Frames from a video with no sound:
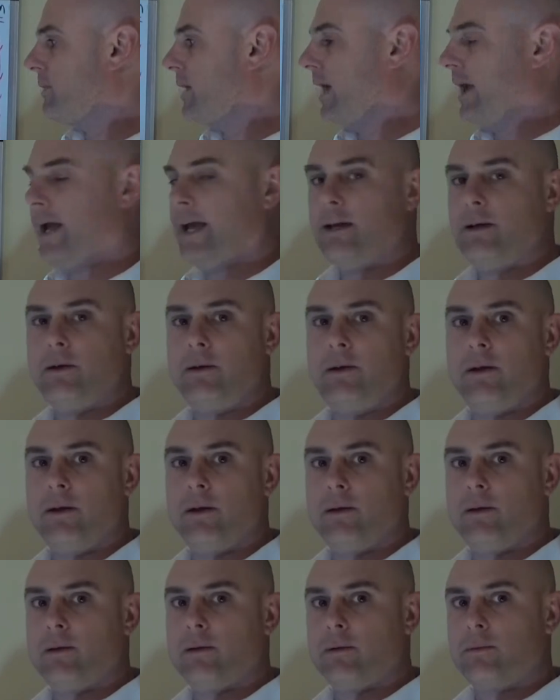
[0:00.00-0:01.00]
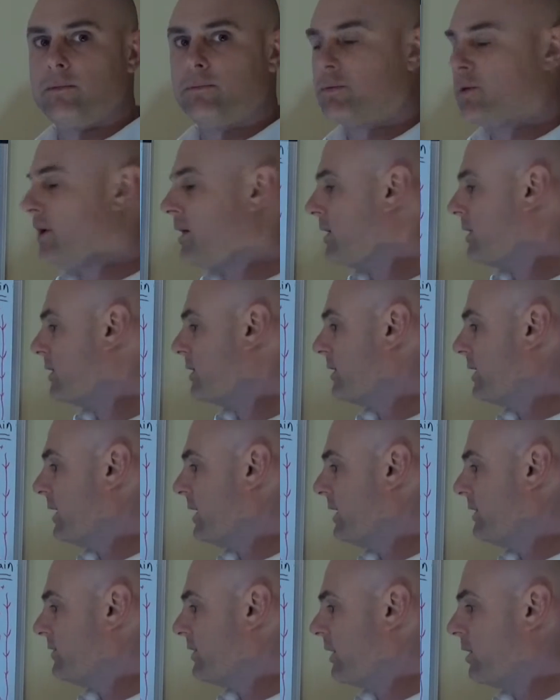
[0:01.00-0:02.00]
end product
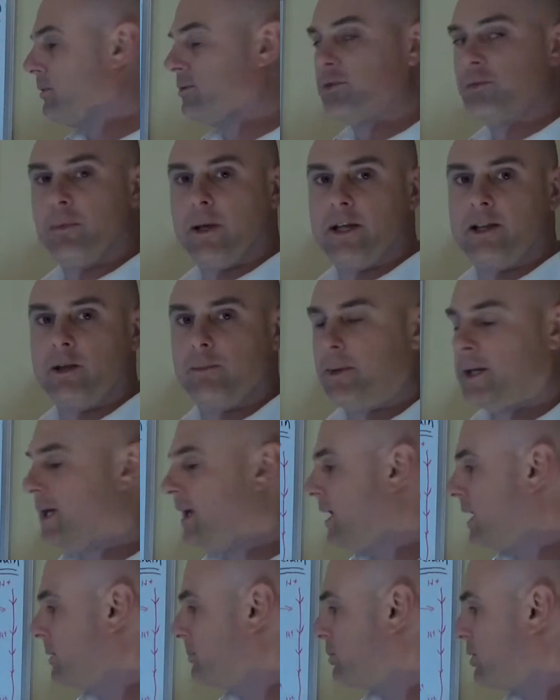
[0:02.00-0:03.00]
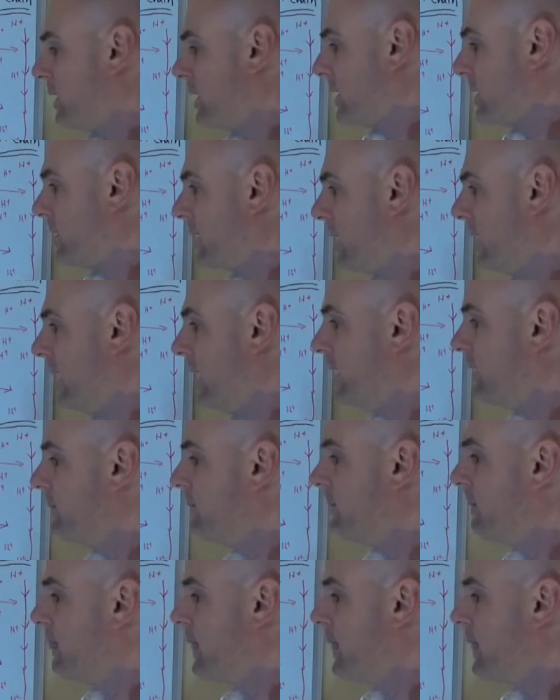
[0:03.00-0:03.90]
helps make the beginning product again.